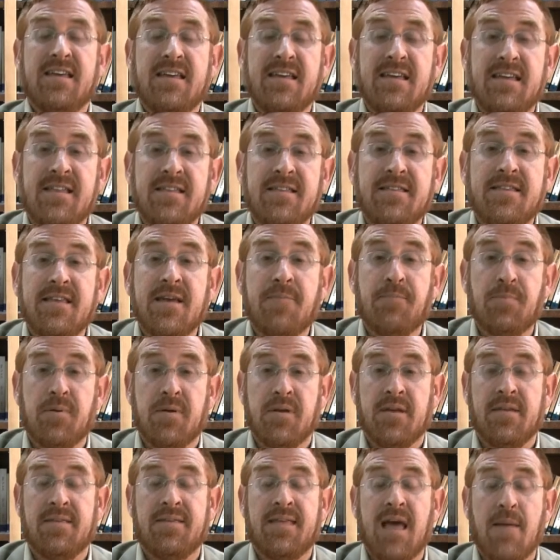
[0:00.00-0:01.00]

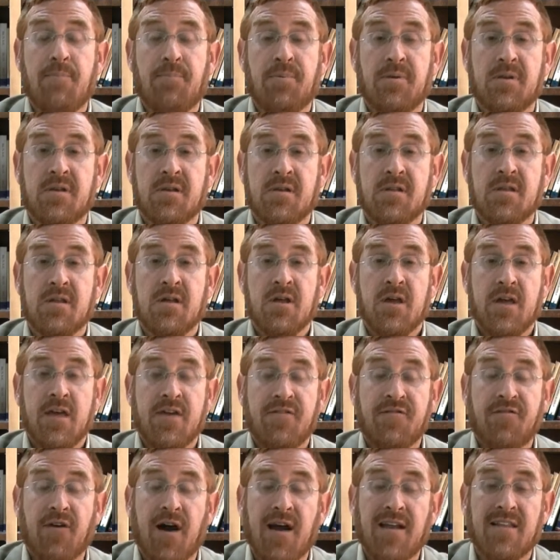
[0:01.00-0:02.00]
he
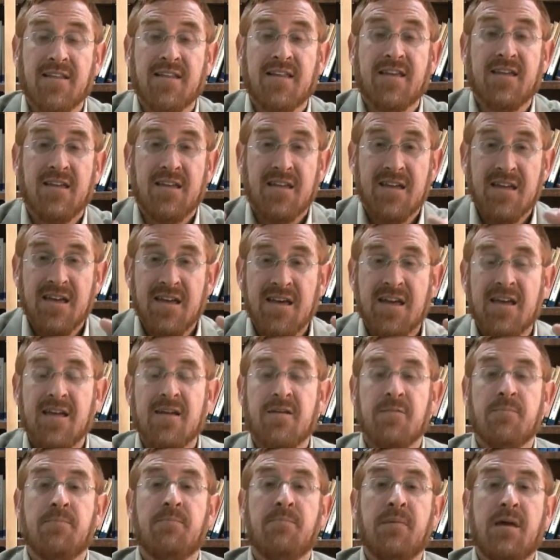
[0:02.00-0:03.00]
finally,
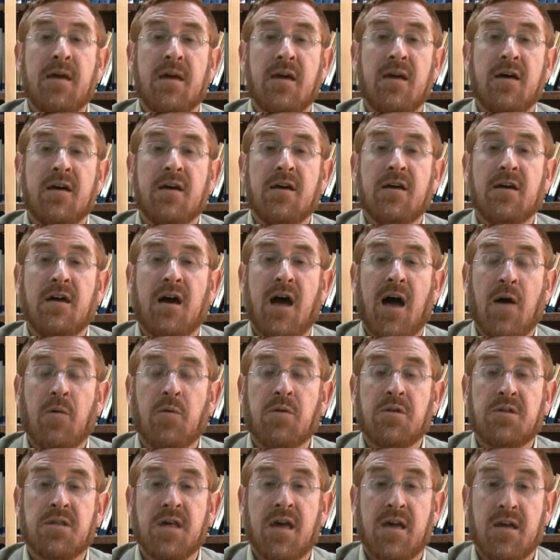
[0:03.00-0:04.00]
I
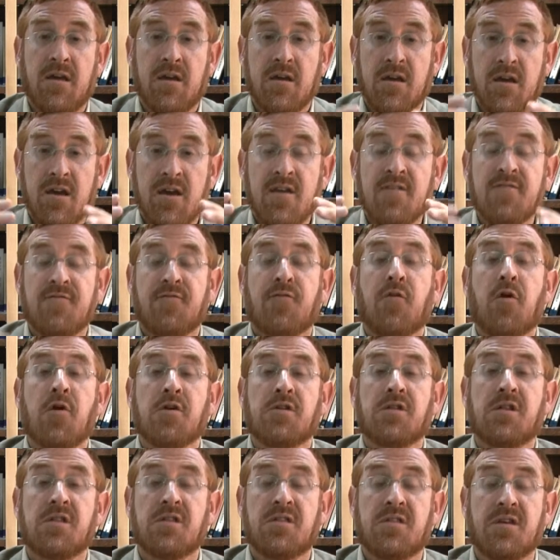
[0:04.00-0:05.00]
would say,
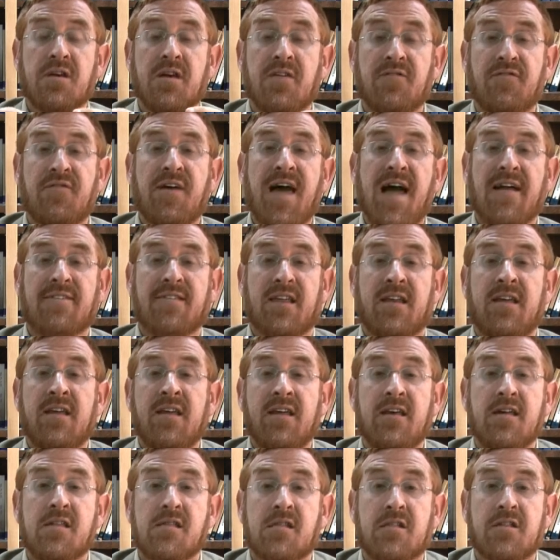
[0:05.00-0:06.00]
enforces the fact that
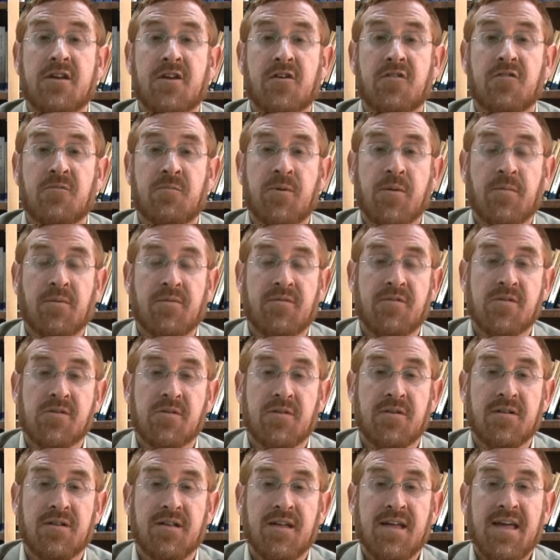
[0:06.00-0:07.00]
he is the leader of the people of
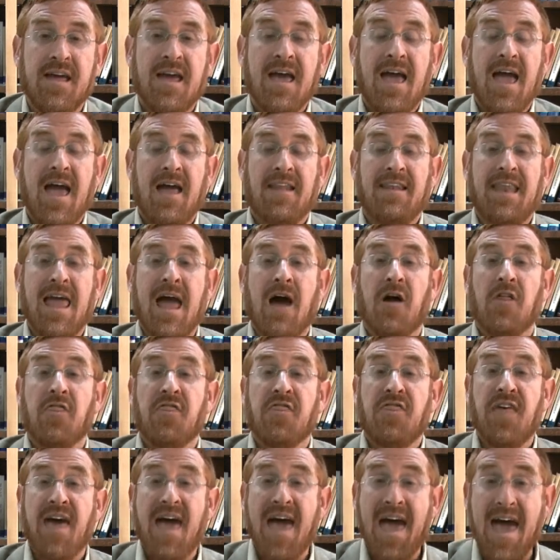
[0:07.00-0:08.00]
Israel. And now
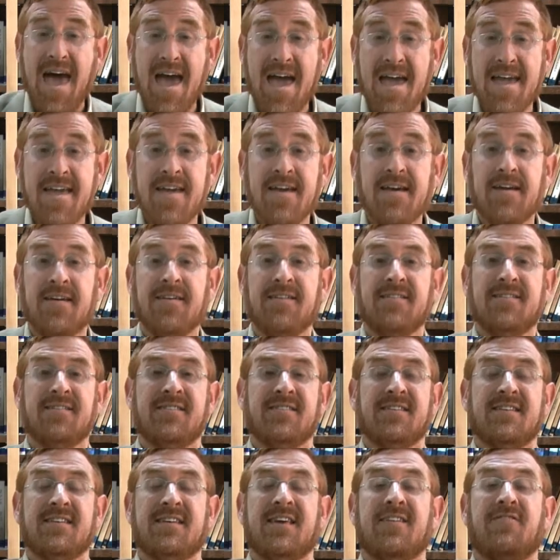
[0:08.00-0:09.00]
they
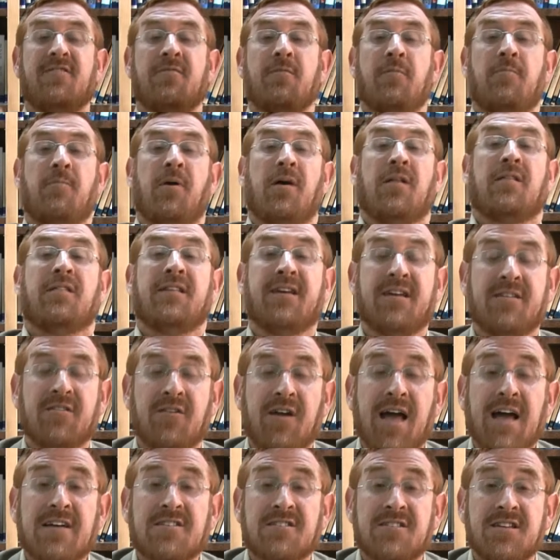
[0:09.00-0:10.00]
give him a part of the land.
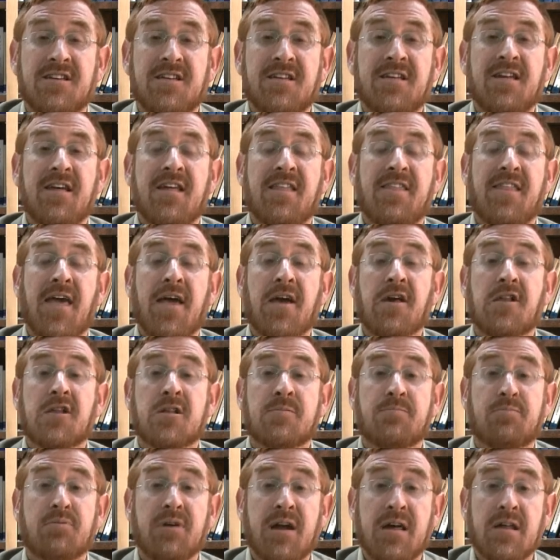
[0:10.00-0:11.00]
Actually, they
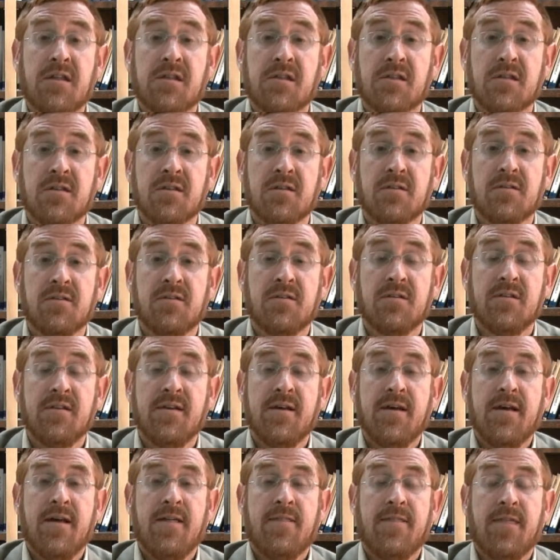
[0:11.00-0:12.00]
express
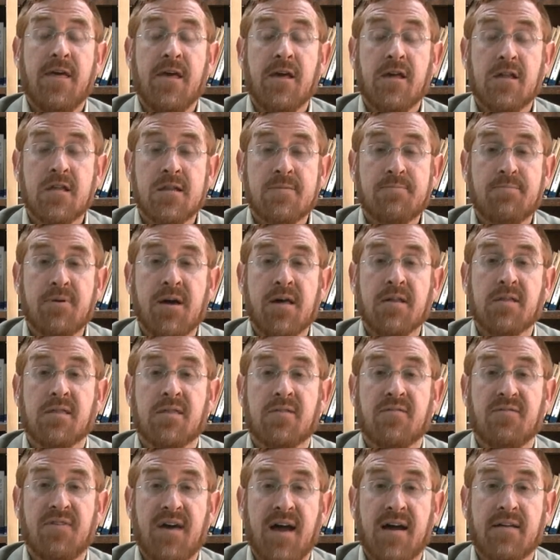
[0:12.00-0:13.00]

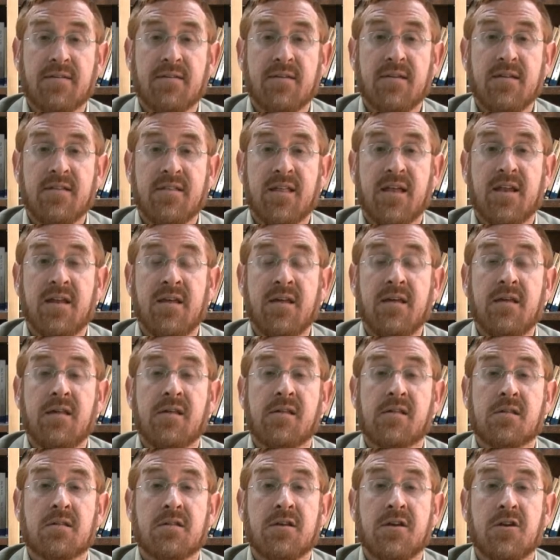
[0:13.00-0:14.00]
the fact that he
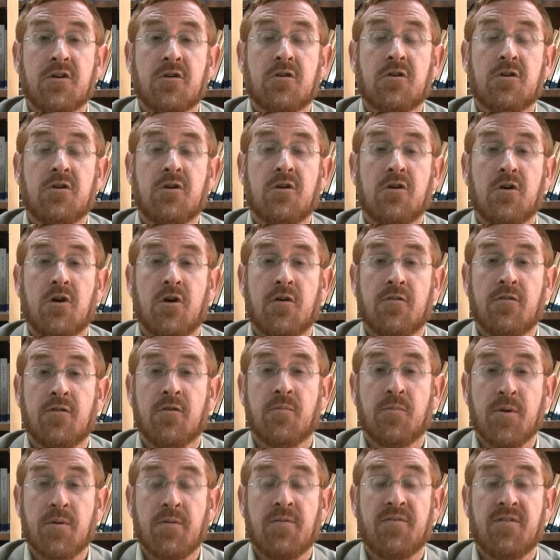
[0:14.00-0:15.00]
is leader over the
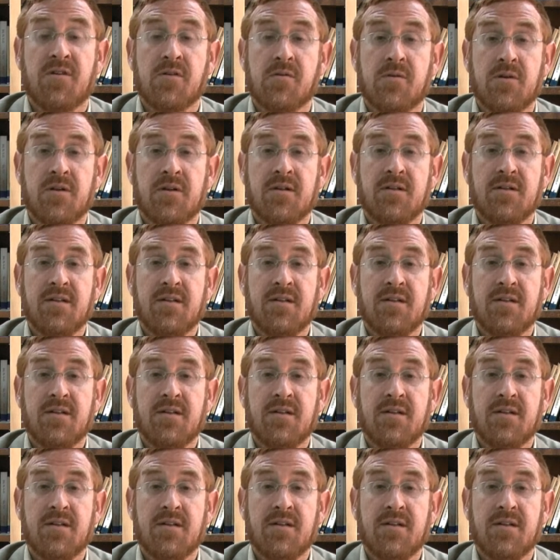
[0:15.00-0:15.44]
people of Israel.